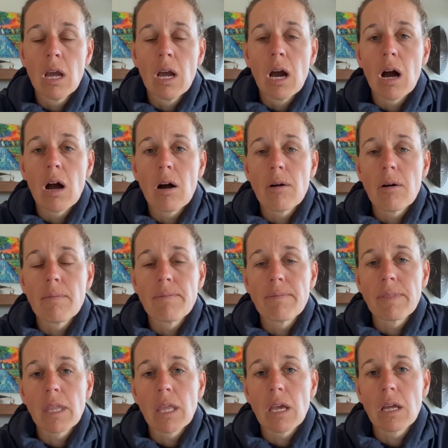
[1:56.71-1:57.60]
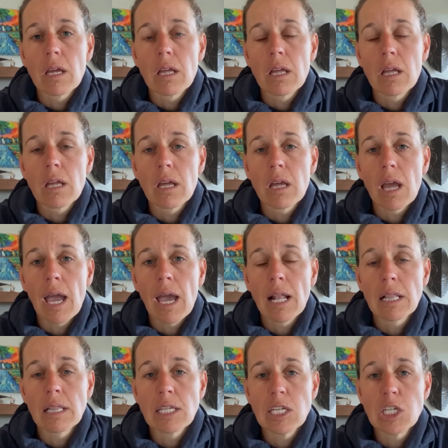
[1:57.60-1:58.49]
And
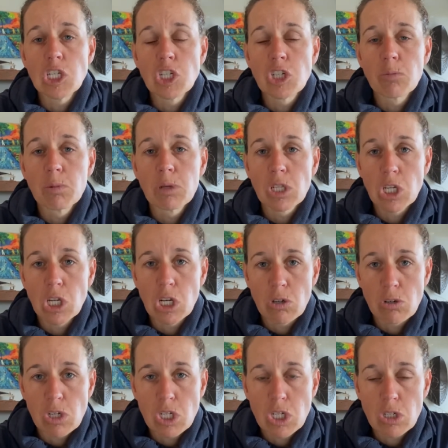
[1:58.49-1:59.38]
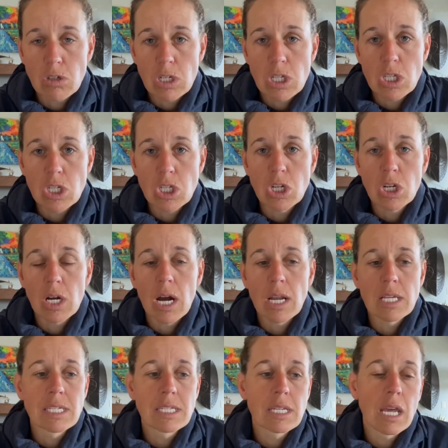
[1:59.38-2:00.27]
at least you're building your endurance. You're kind
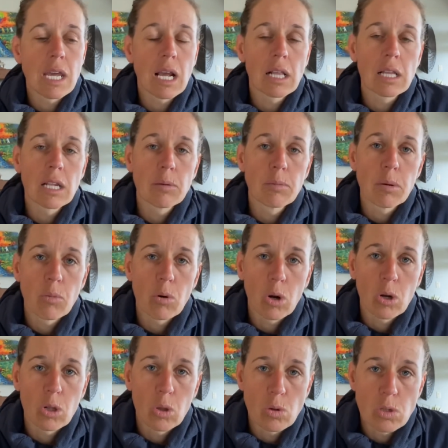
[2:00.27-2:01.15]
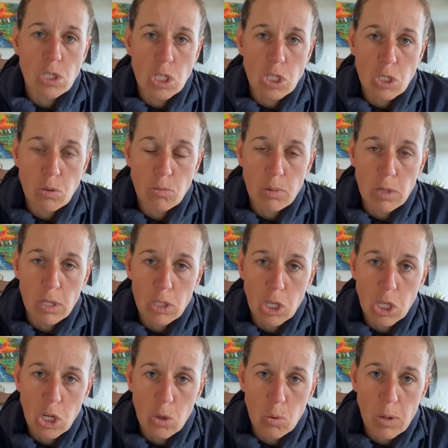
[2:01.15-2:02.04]
of staying a little bit more closely to
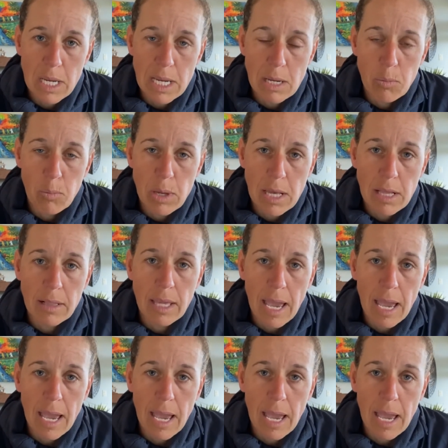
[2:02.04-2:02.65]
building your weekly